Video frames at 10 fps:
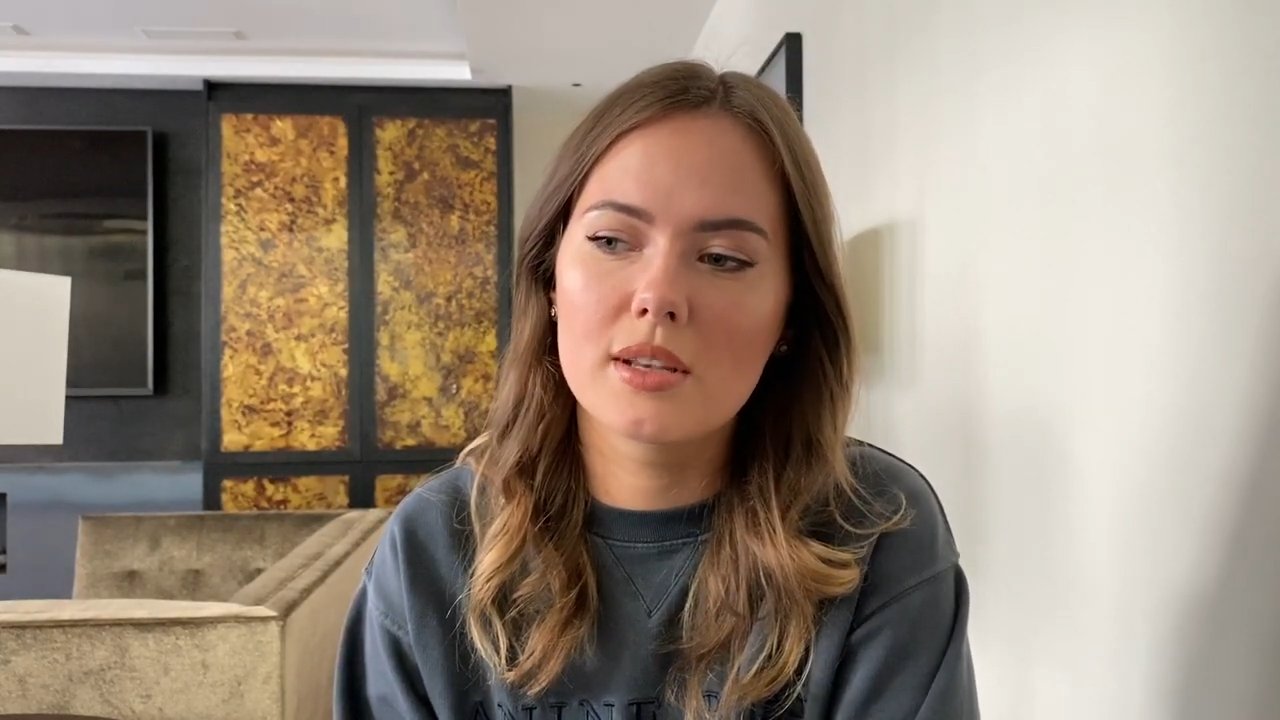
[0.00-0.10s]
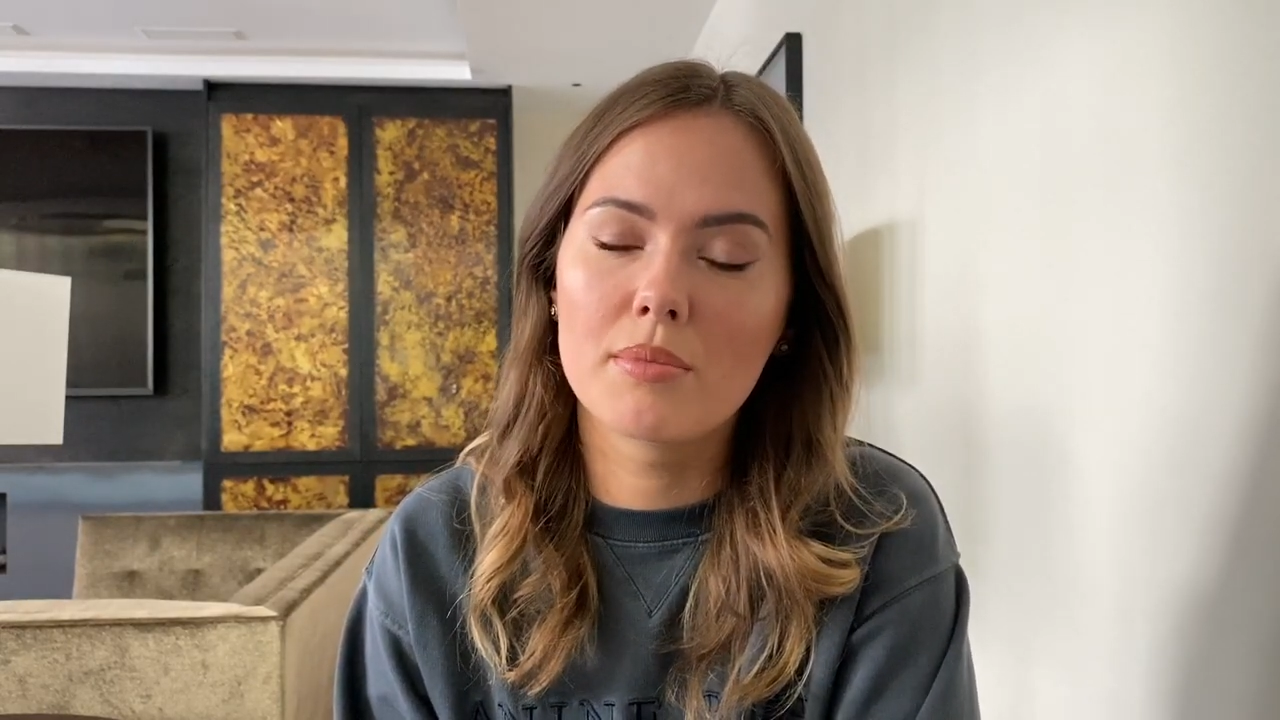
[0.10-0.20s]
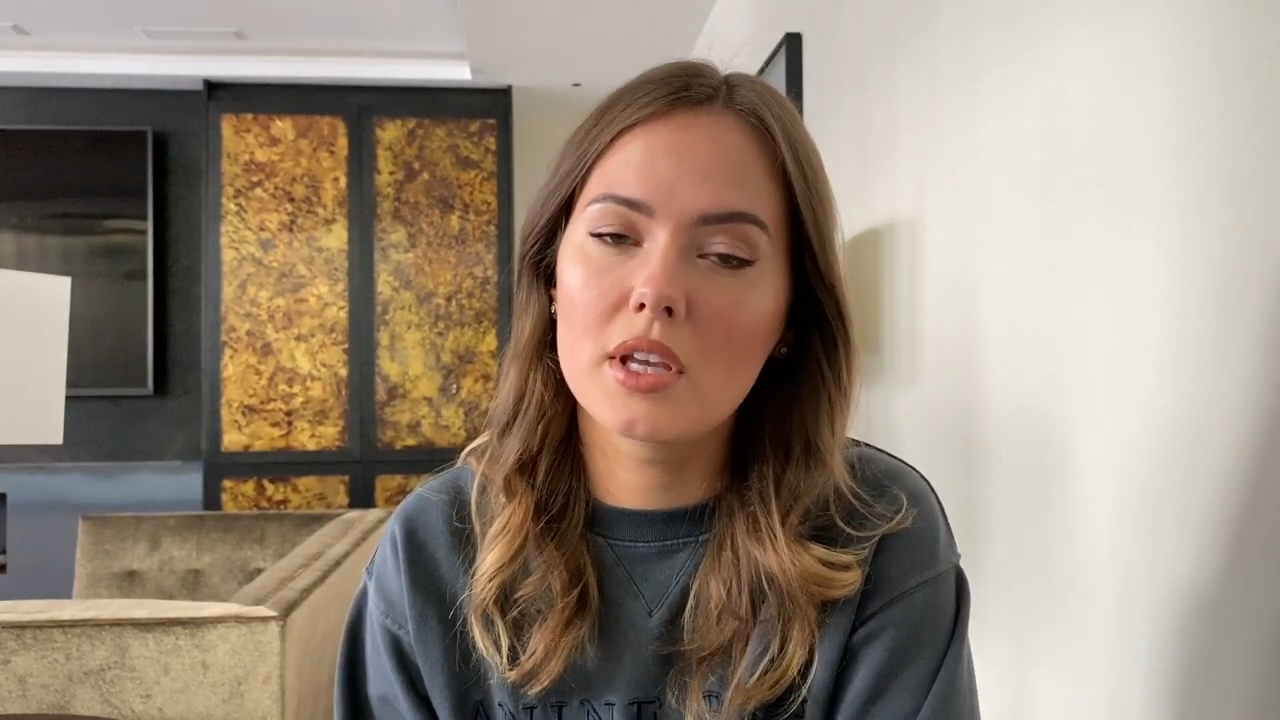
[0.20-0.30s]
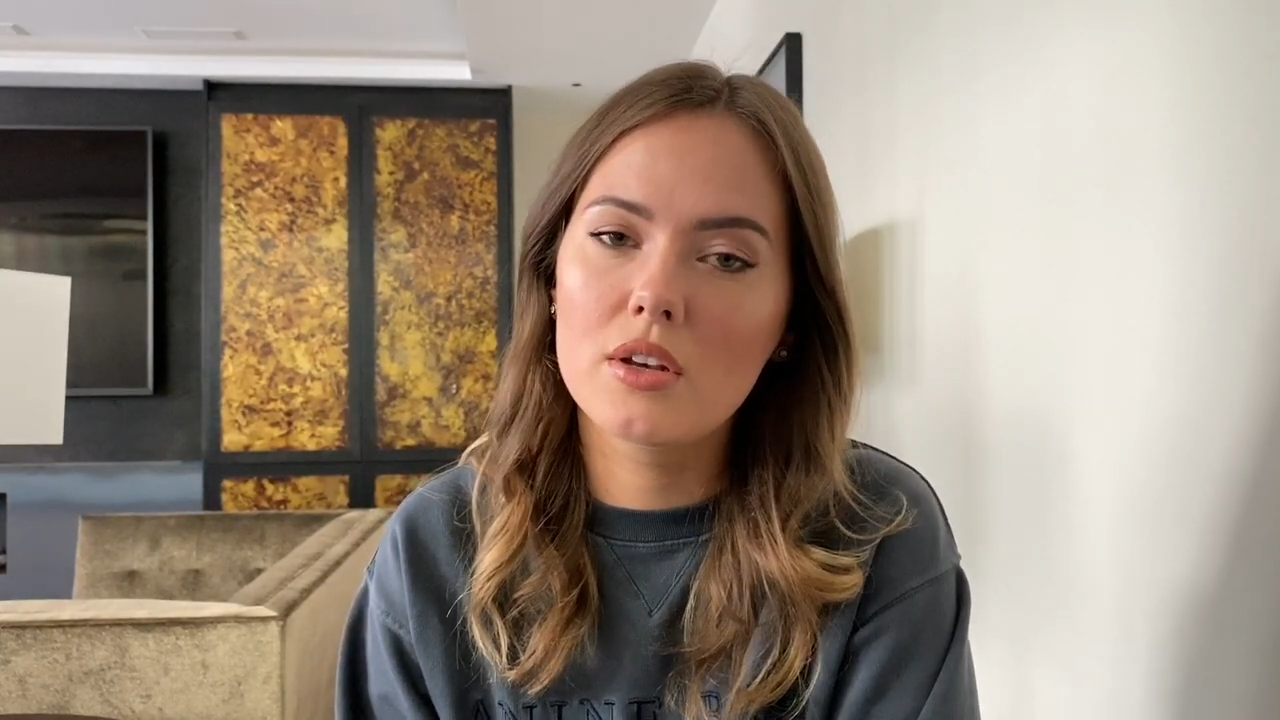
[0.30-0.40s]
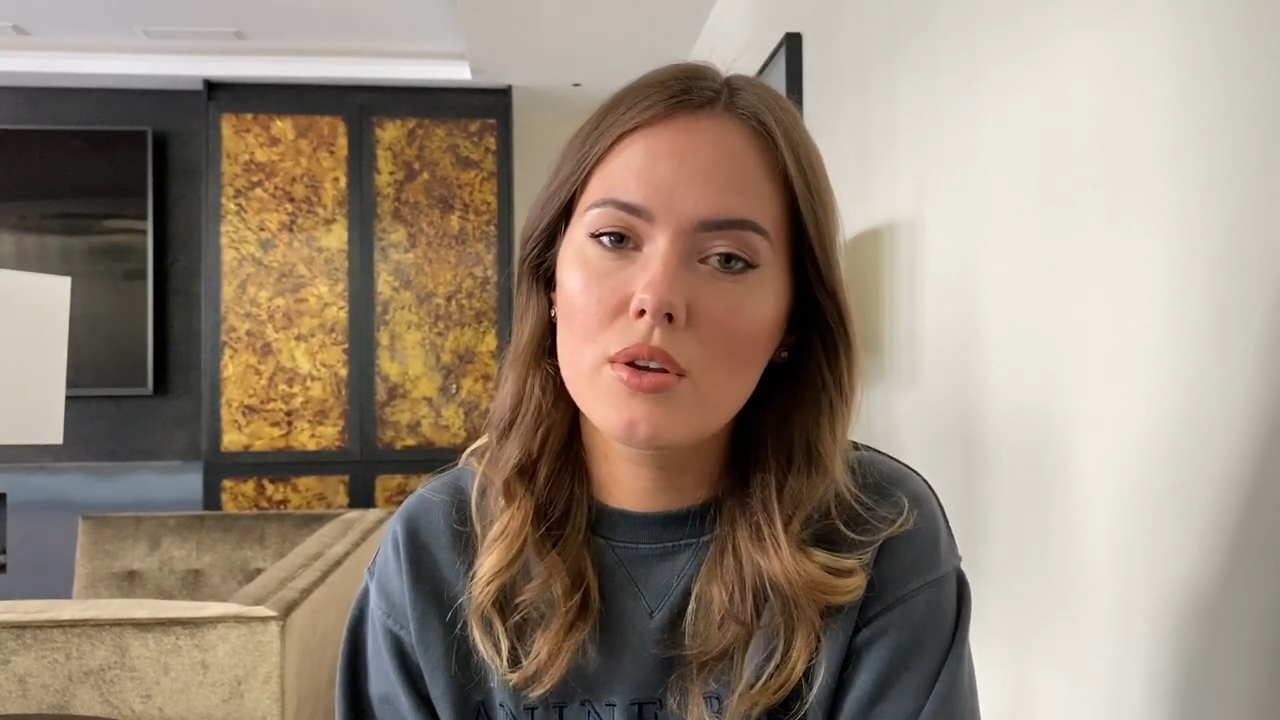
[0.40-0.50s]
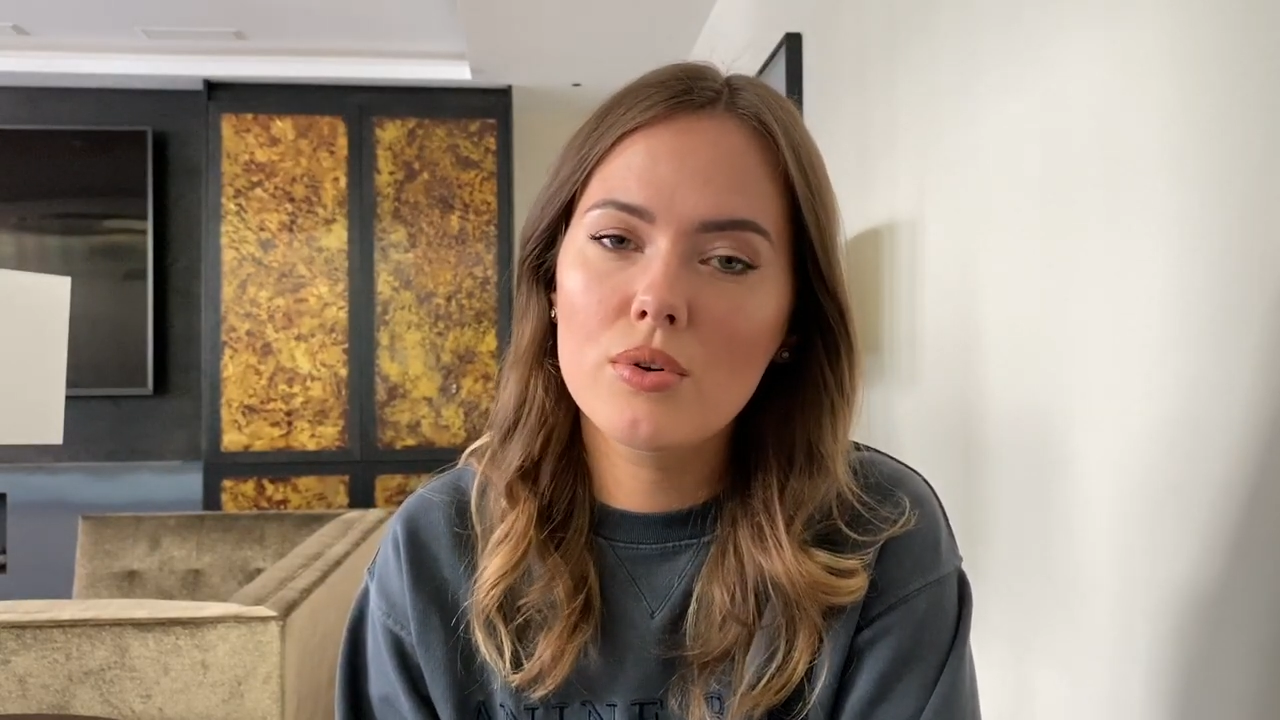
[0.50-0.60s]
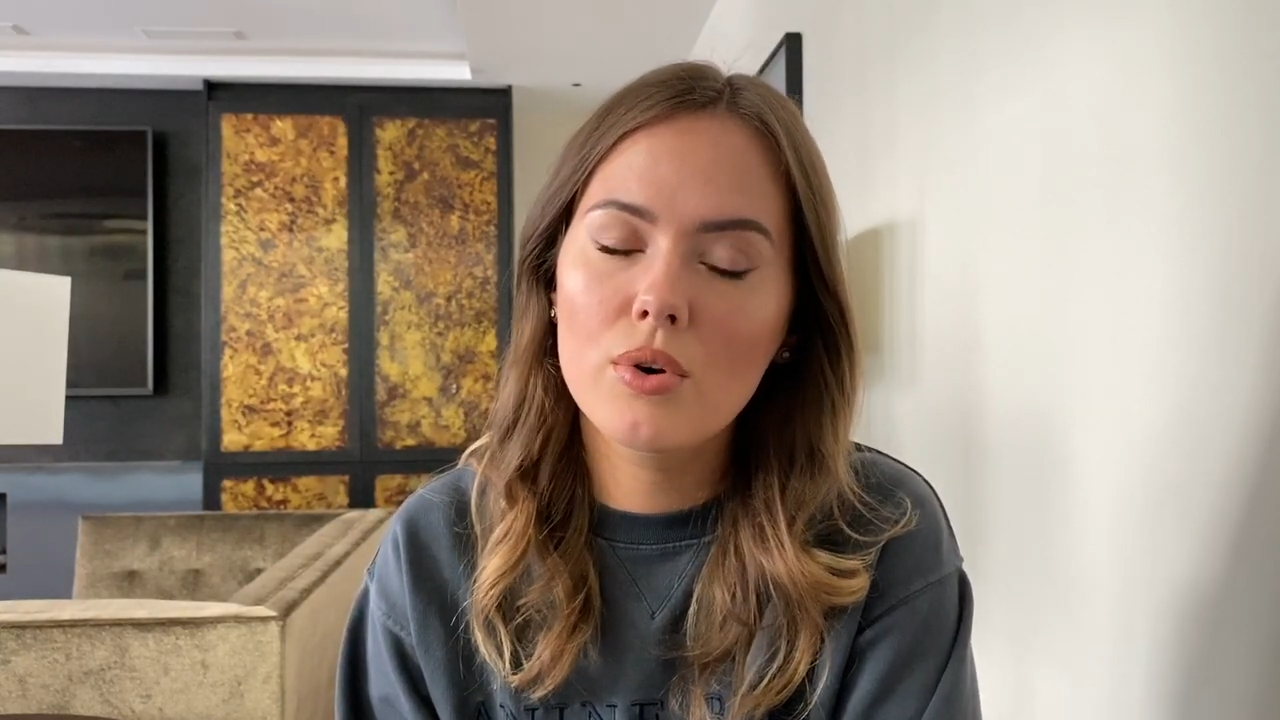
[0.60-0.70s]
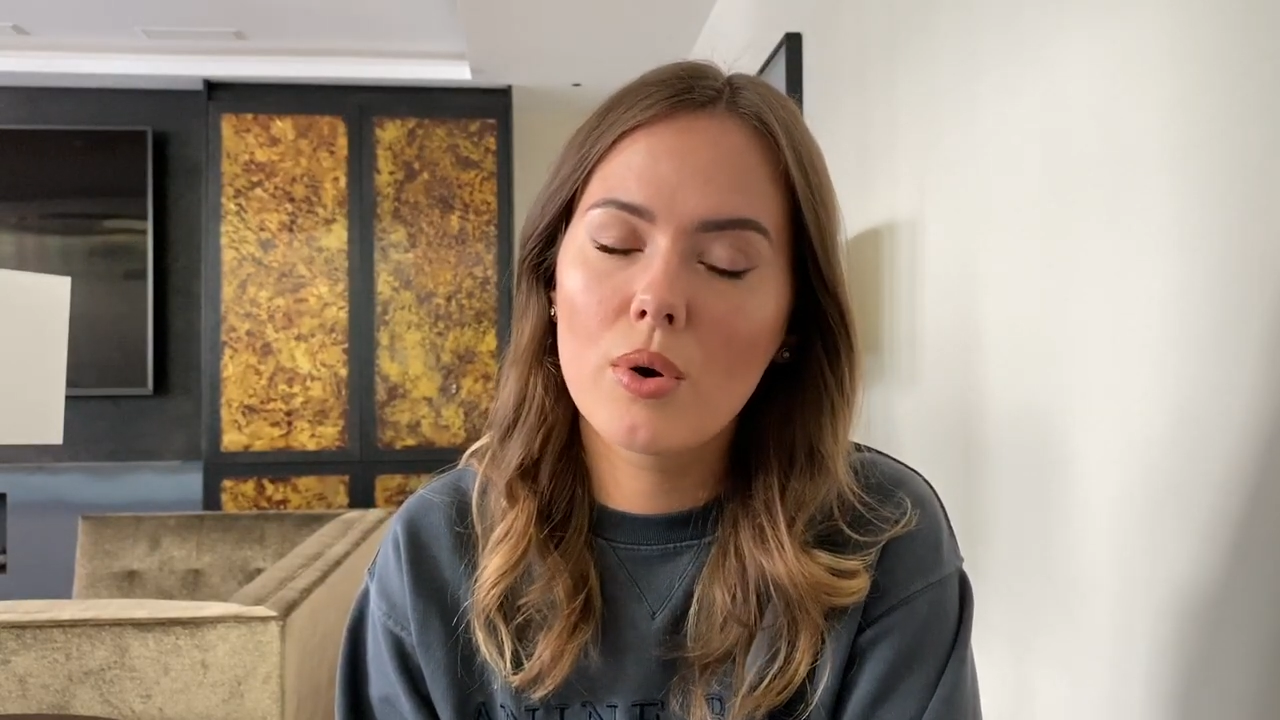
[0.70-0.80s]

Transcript: something new,